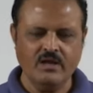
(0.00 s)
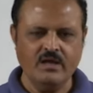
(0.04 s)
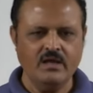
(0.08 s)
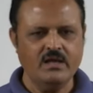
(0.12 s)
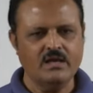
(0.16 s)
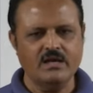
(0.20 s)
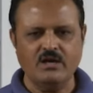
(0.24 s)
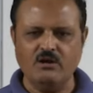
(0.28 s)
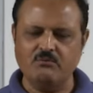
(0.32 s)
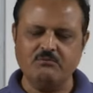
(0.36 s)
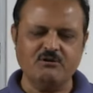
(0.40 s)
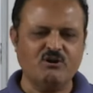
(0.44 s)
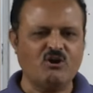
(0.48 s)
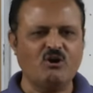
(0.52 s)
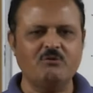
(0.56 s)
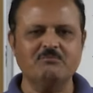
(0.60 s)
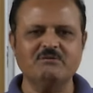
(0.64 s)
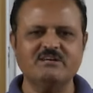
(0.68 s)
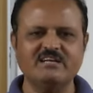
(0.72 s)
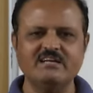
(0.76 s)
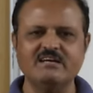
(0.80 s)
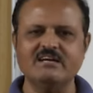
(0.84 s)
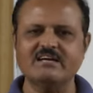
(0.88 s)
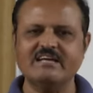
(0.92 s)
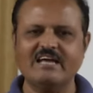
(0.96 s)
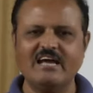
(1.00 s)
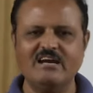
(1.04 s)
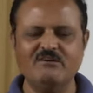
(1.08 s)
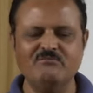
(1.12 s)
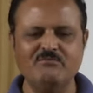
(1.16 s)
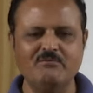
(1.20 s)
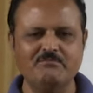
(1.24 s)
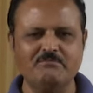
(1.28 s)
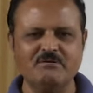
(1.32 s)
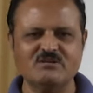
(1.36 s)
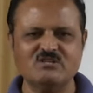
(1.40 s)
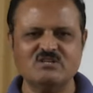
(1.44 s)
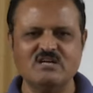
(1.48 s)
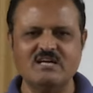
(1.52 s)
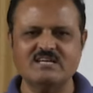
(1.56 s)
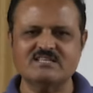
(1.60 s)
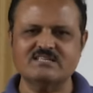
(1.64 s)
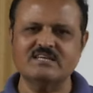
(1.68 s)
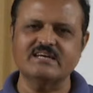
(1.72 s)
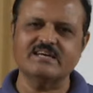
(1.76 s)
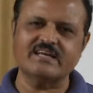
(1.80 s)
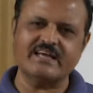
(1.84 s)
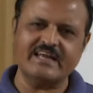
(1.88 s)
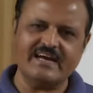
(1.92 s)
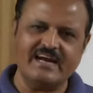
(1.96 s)
Now, the raw material can be purchased
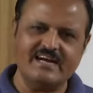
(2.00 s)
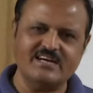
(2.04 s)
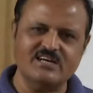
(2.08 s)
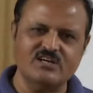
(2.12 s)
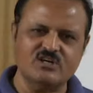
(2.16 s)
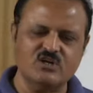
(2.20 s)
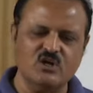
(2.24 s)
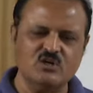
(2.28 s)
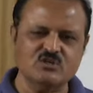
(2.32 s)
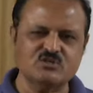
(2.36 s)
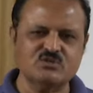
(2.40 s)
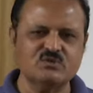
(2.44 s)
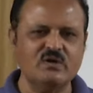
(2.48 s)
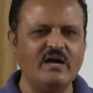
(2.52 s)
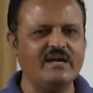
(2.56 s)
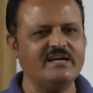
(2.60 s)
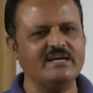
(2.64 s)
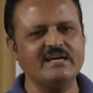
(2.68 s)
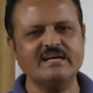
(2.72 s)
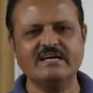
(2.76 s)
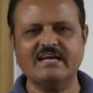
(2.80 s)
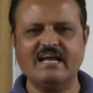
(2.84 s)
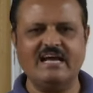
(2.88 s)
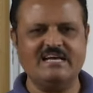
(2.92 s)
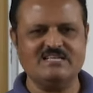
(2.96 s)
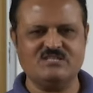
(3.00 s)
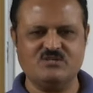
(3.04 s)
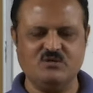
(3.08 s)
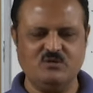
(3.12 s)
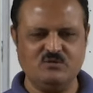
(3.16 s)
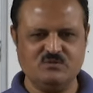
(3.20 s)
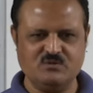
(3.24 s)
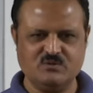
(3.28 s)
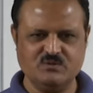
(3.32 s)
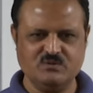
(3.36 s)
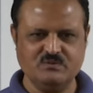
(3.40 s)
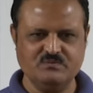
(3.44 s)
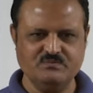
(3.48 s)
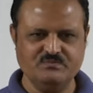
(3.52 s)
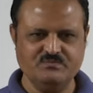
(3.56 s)
in credit also and in cash also.